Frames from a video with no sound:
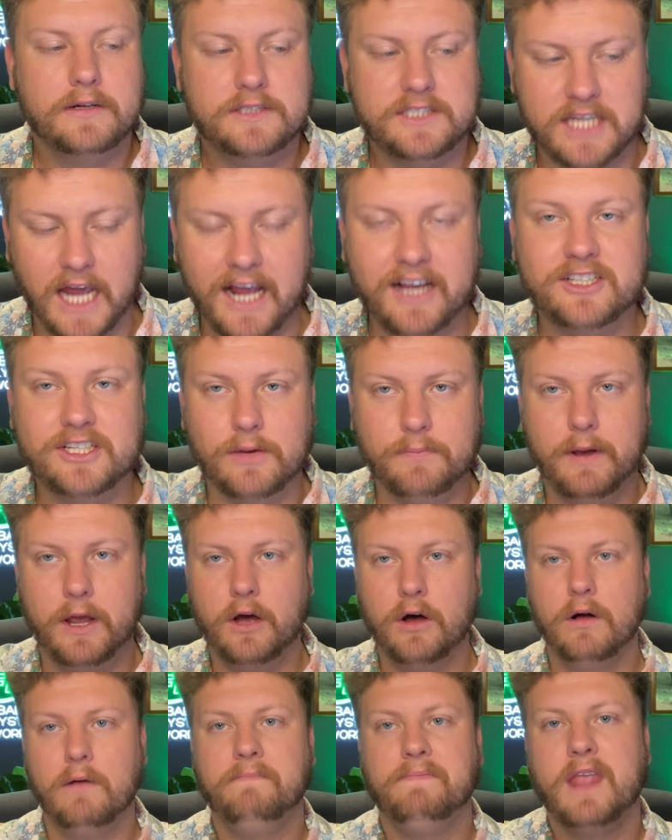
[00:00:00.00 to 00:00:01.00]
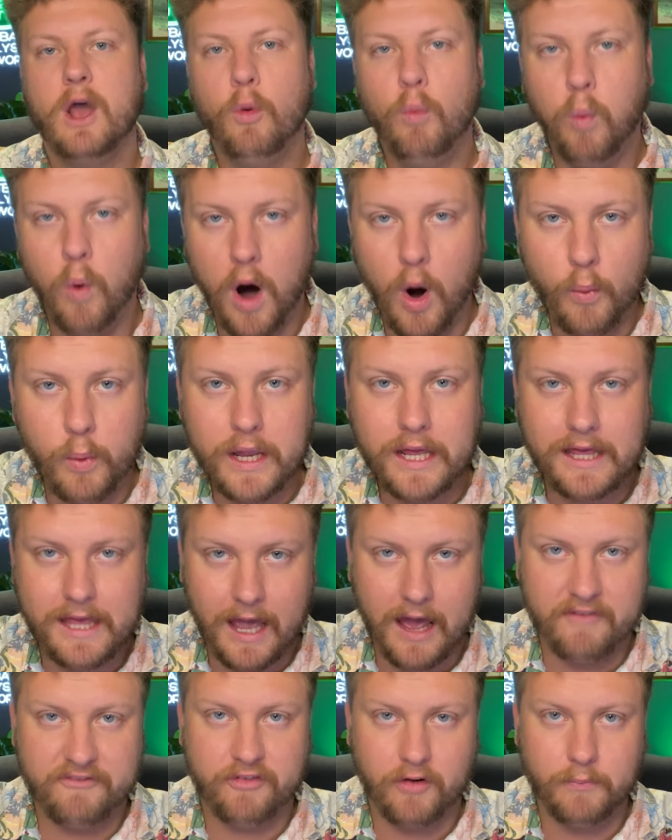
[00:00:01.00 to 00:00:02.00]
Taysom Hill, what we
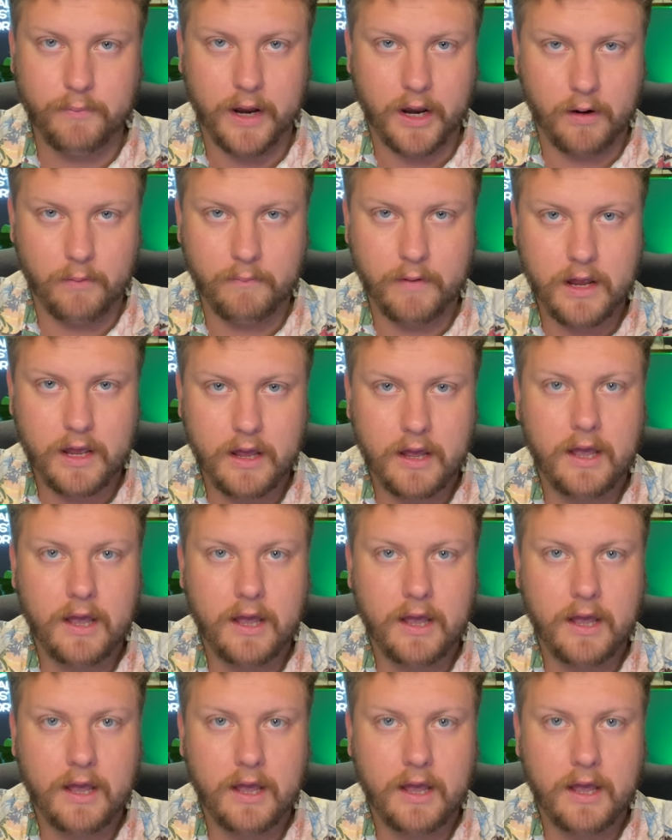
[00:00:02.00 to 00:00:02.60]
get from him